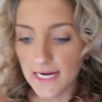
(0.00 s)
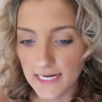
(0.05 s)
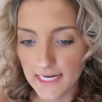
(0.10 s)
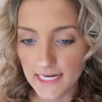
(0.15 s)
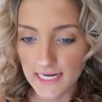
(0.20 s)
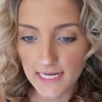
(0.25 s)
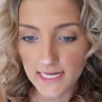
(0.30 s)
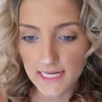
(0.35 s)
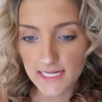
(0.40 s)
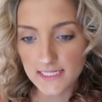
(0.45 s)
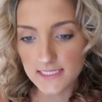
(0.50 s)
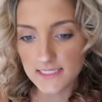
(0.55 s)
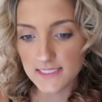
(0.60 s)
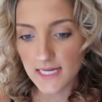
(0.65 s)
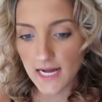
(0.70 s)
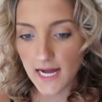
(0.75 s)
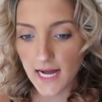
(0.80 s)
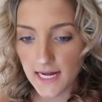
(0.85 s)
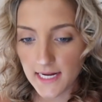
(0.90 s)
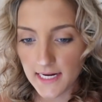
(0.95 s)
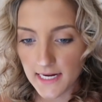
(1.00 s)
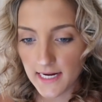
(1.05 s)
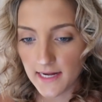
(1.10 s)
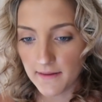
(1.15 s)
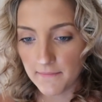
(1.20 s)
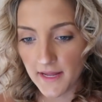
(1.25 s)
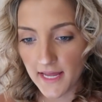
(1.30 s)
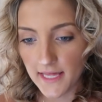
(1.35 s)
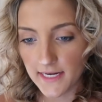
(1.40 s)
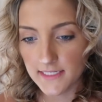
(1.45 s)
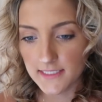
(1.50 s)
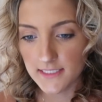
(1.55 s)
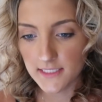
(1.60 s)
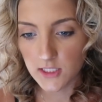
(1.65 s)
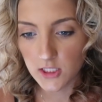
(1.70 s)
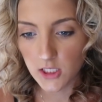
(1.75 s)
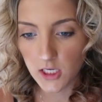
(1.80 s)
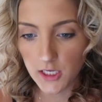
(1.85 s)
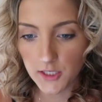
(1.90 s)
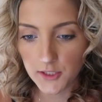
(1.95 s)
and I am headed to
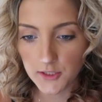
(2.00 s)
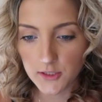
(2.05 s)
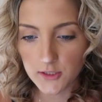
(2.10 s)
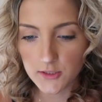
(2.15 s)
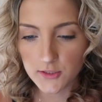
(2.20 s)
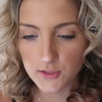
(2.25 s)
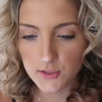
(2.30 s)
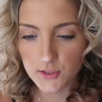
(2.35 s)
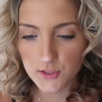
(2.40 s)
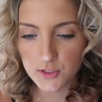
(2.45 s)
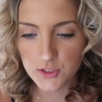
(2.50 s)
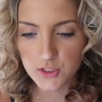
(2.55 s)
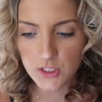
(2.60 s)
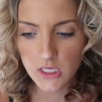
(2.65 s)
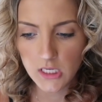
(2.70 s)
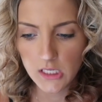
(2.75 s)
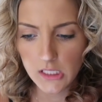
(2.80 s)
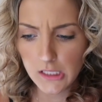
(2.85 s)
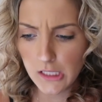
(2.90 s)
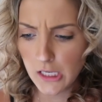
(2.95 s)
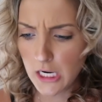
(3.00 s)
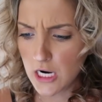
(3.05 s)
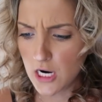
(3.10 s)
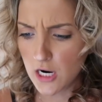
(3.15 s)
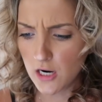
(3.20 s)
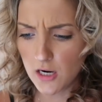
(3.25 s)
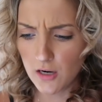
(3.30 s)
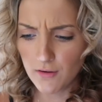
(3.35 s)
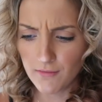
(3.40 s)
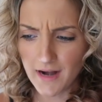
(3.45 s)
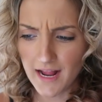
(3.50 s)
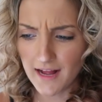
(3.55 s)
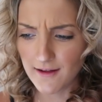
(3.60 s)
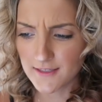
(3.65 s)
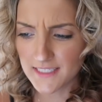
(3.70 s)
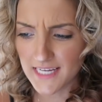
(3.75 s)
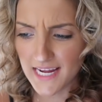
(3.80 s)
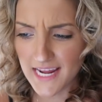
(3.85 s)
Connor's around